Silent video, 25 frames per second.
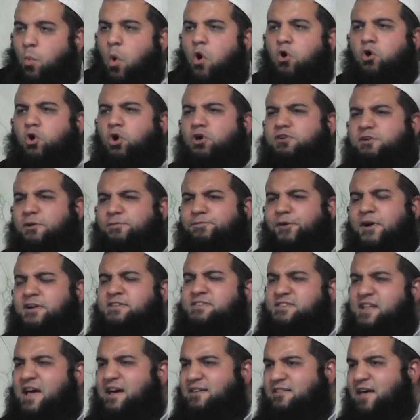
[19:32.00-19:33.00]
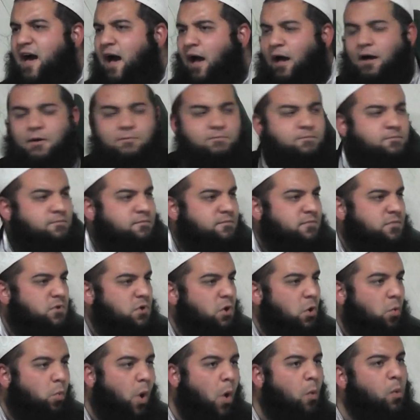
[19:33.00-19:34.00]
What good are friends like that?
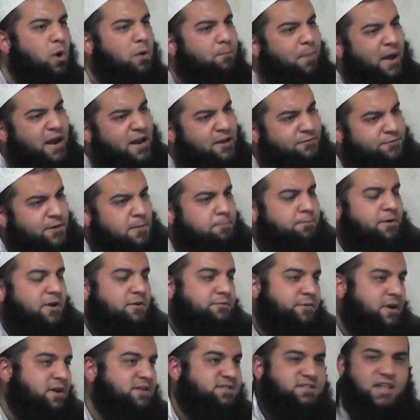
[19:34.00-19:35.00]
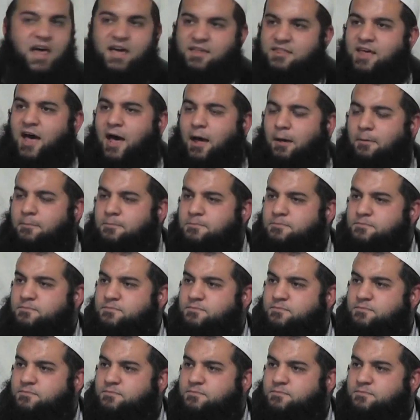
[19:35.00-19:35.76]
What will benefit friends like that?